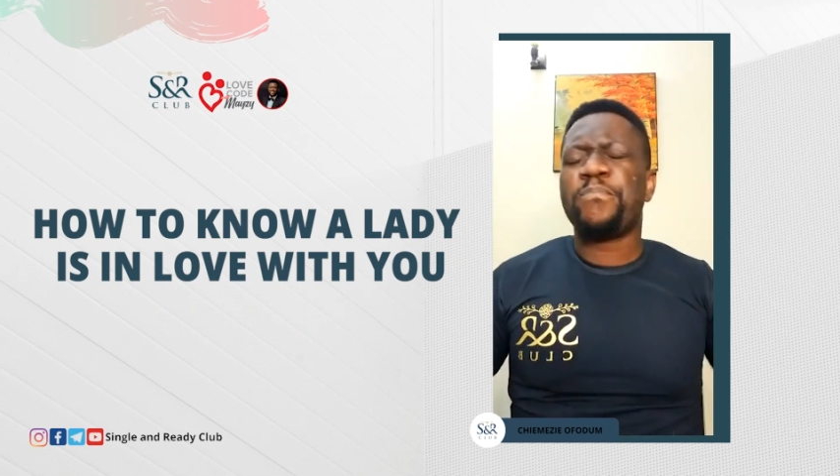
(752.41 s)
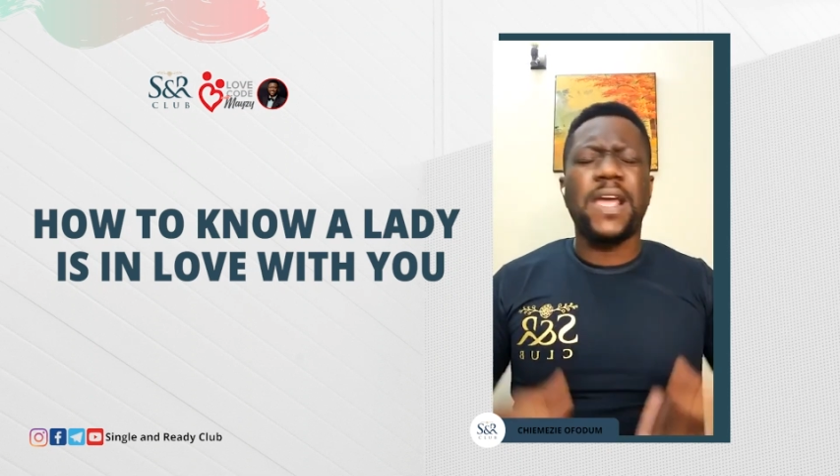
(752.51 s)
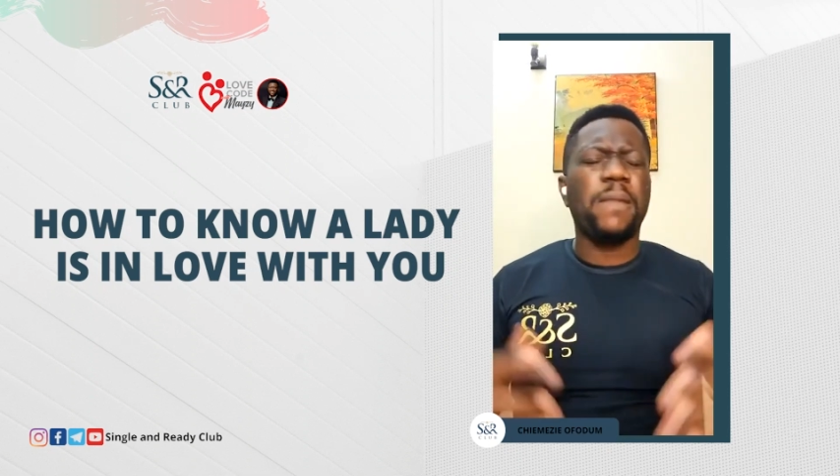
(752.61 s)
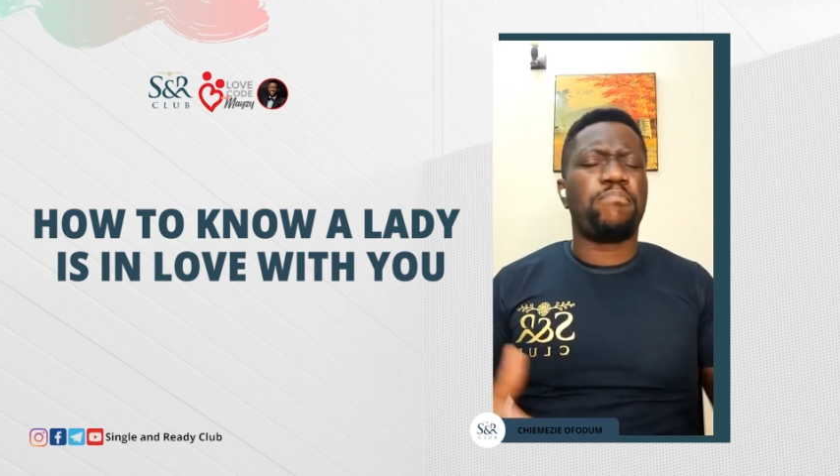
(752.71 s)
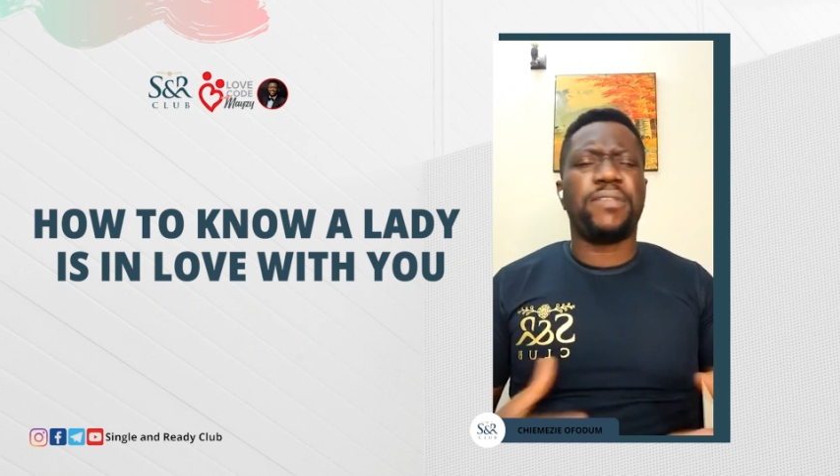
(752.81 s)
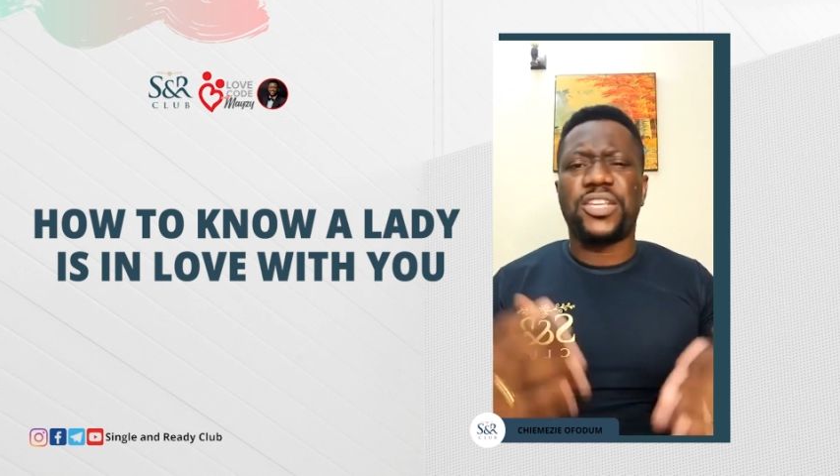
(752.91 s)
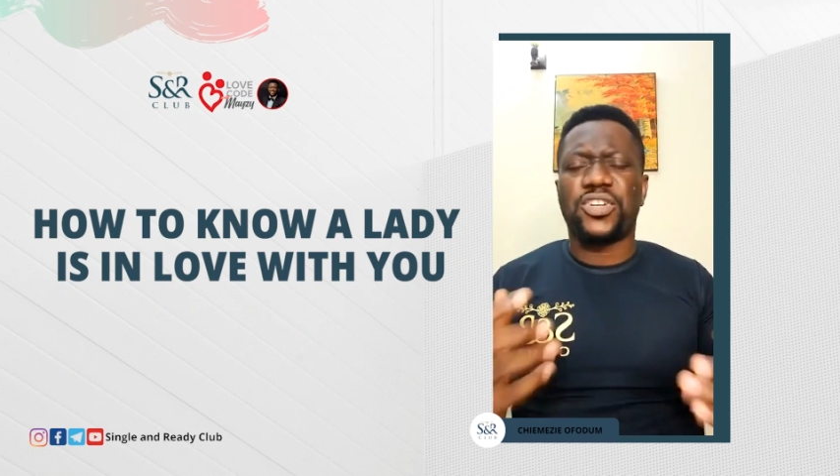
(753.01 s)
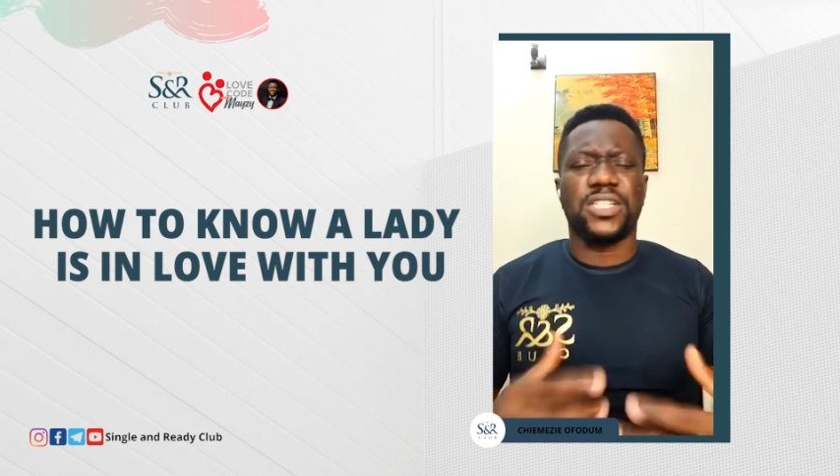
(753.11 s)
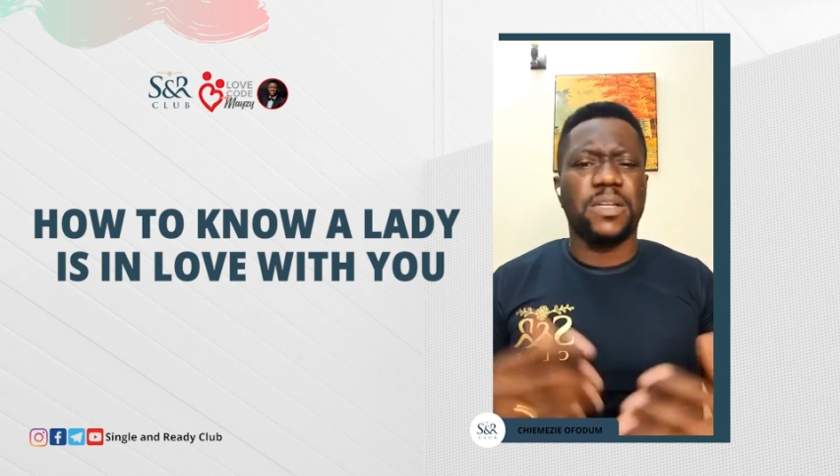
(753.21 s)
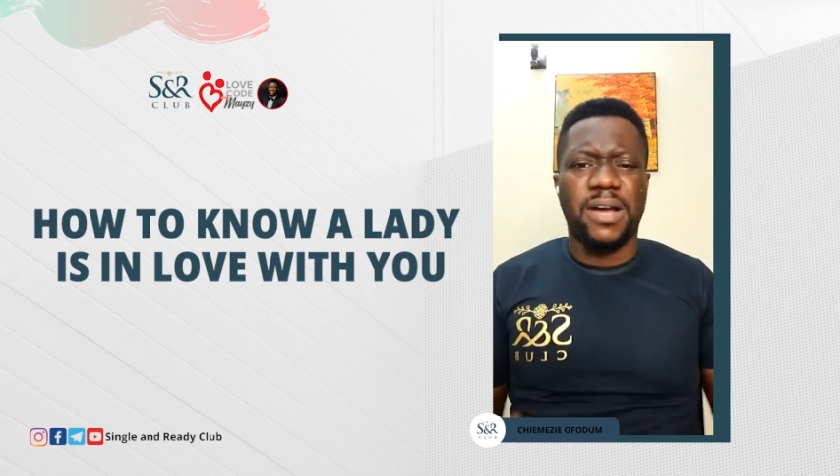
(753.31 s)
Paint
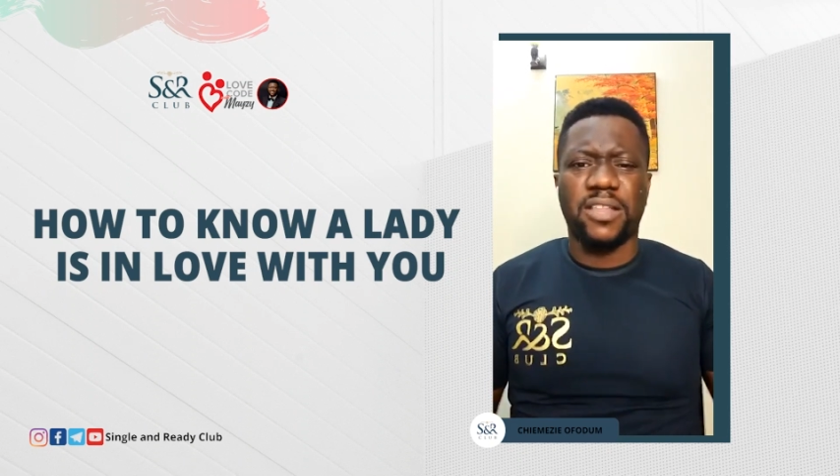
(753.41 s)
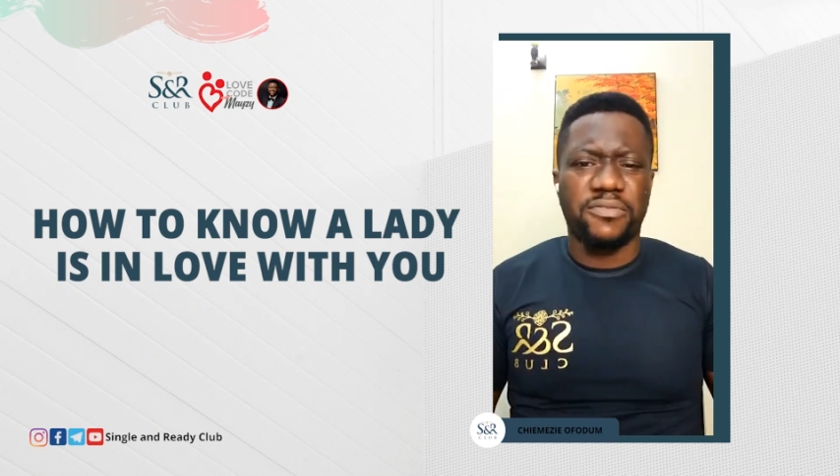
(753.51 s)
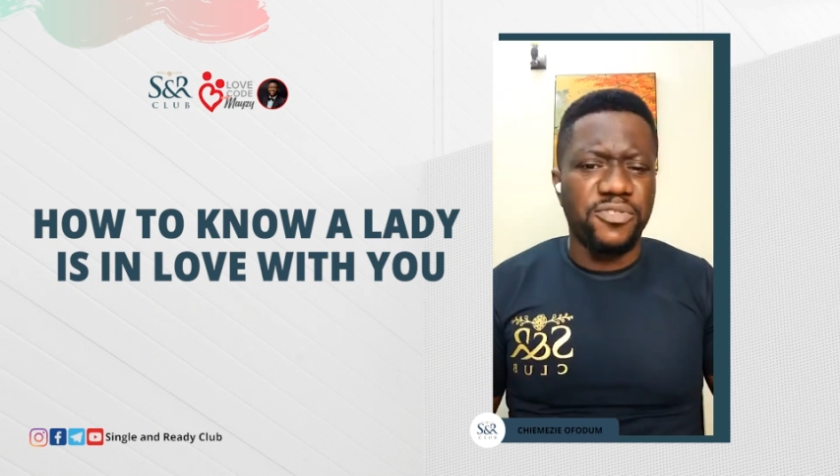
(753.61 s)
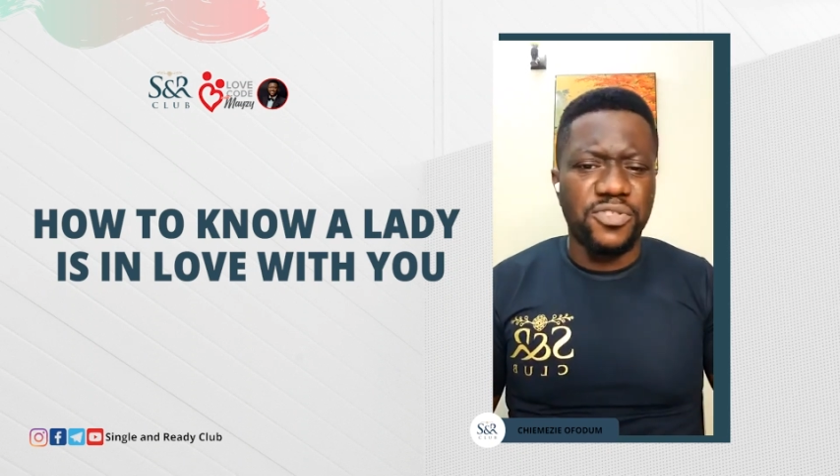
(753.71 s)
pictures about the